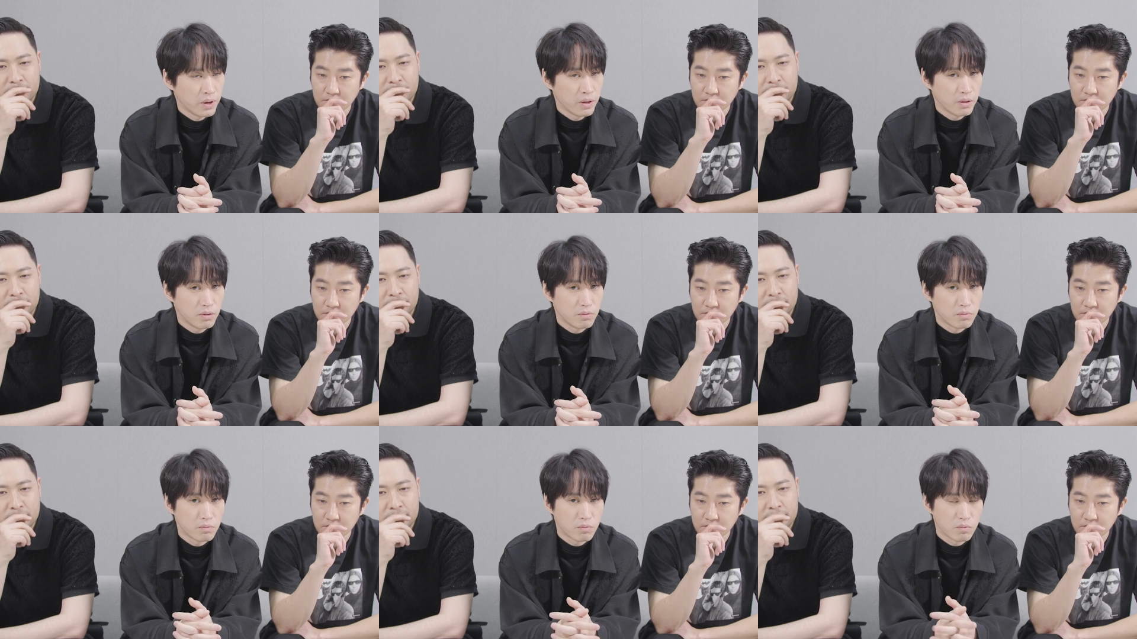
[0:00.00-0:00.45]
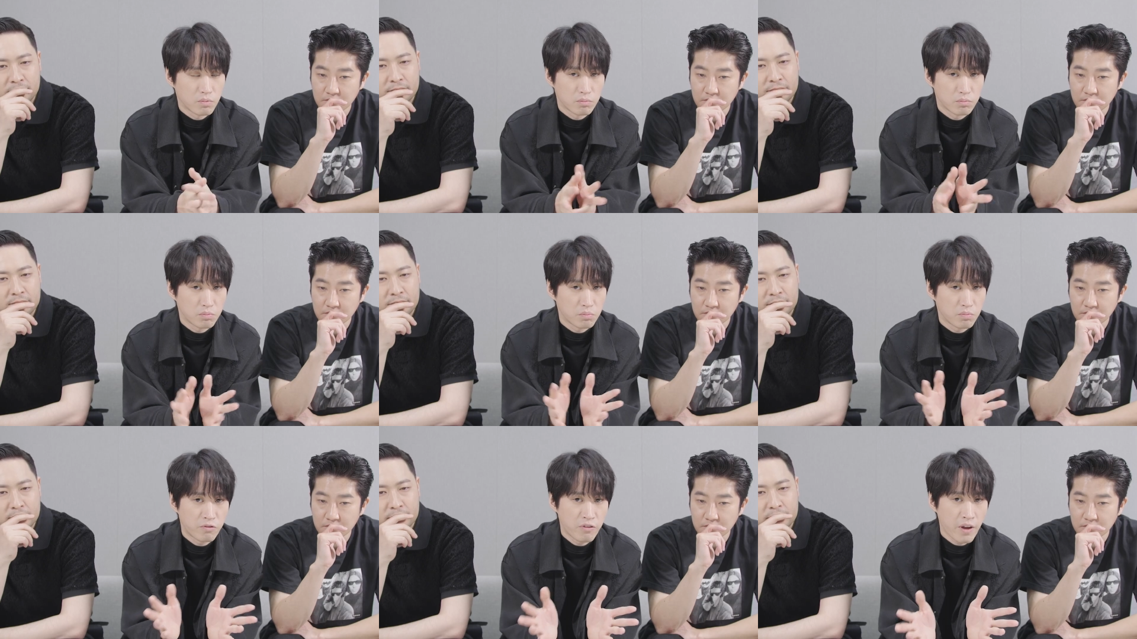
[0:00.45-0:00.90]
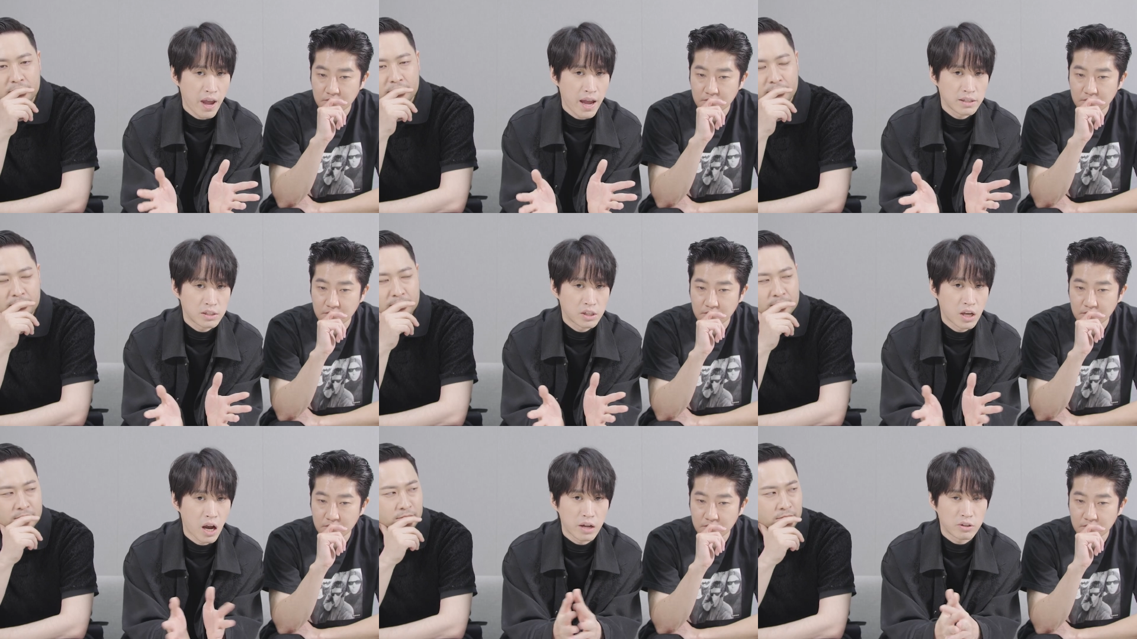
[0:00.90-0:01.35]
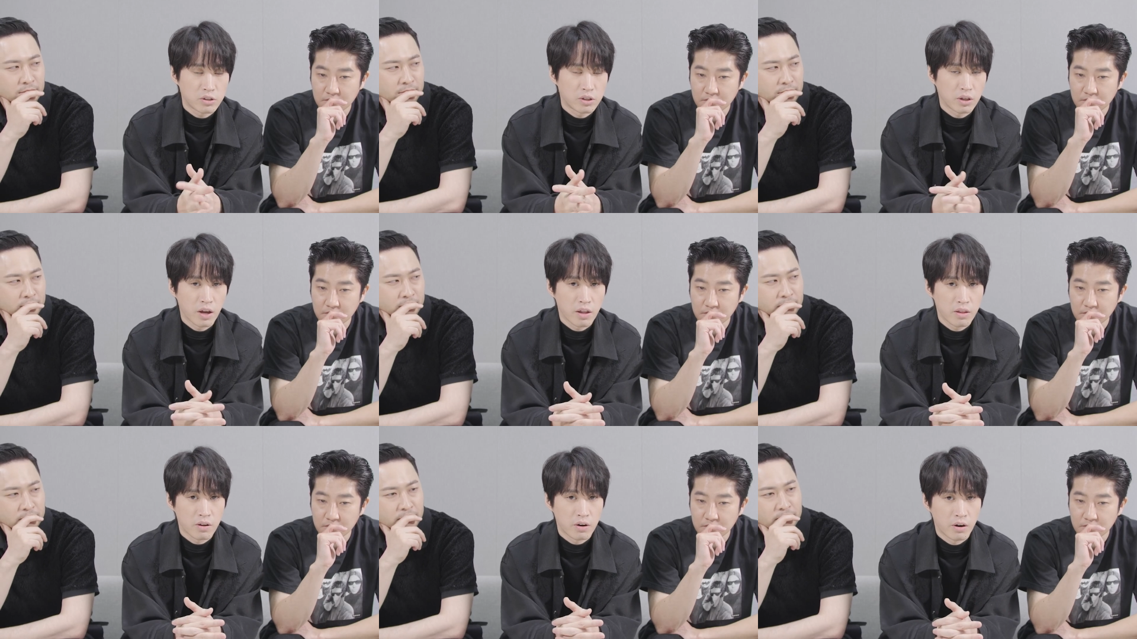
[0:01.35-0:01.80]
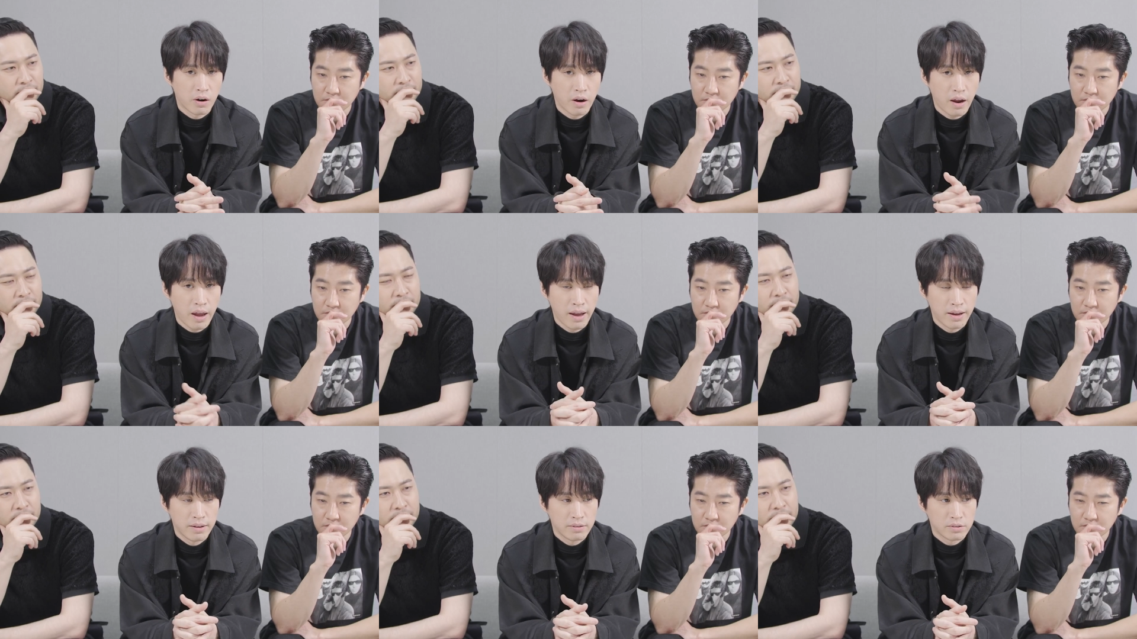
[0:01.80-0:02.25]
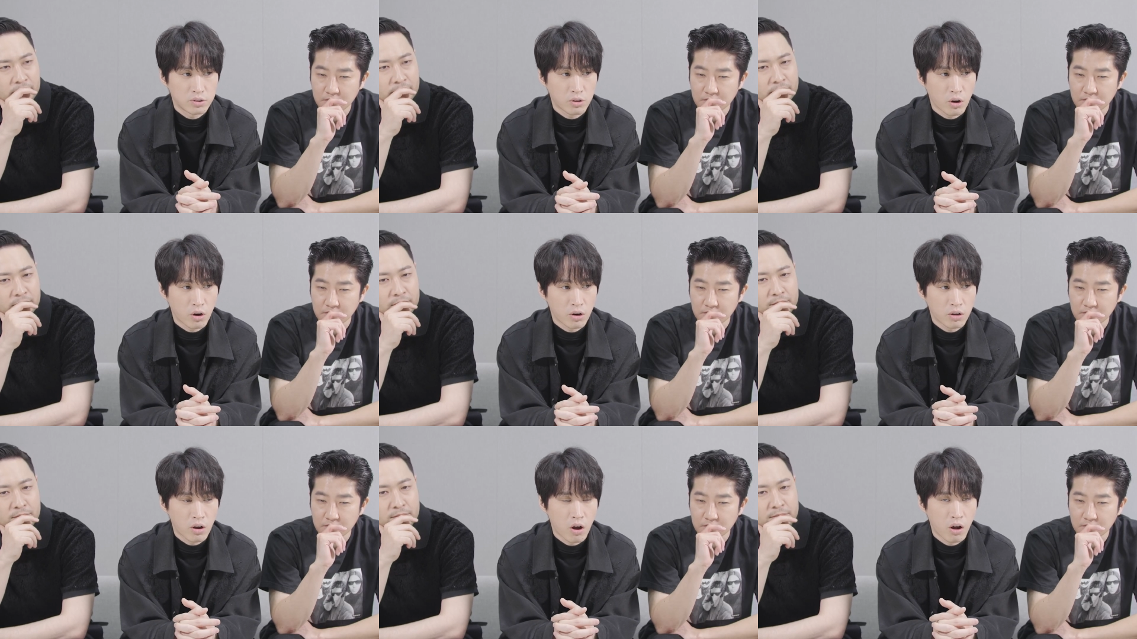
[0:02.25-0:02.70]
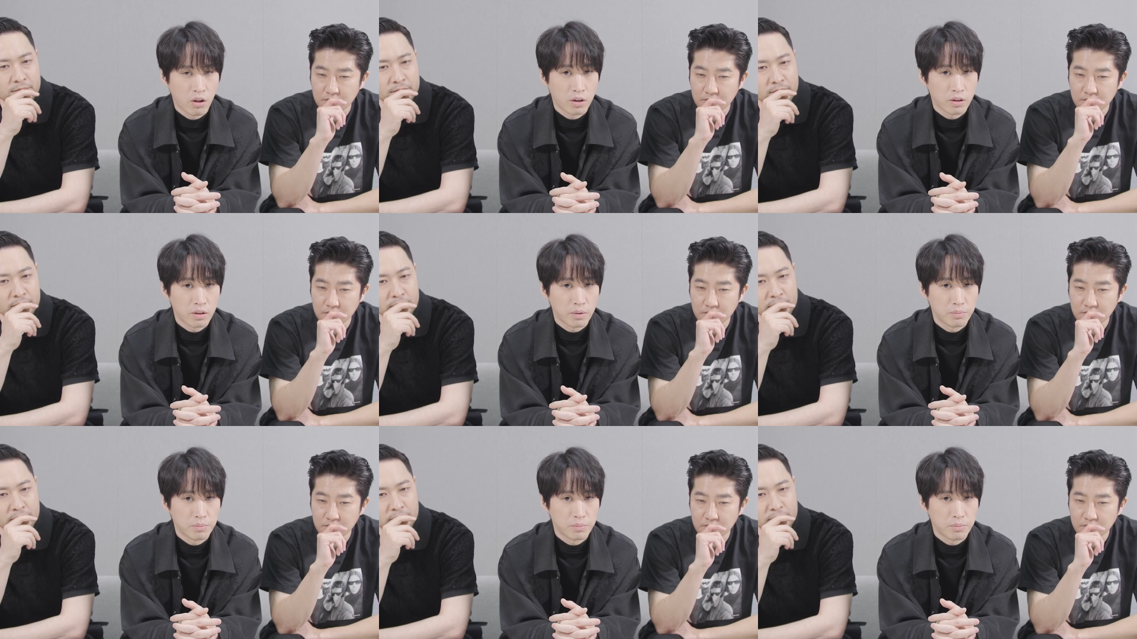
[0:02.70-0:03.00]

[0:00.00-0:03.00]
Speaker 1: but fans got together and started calling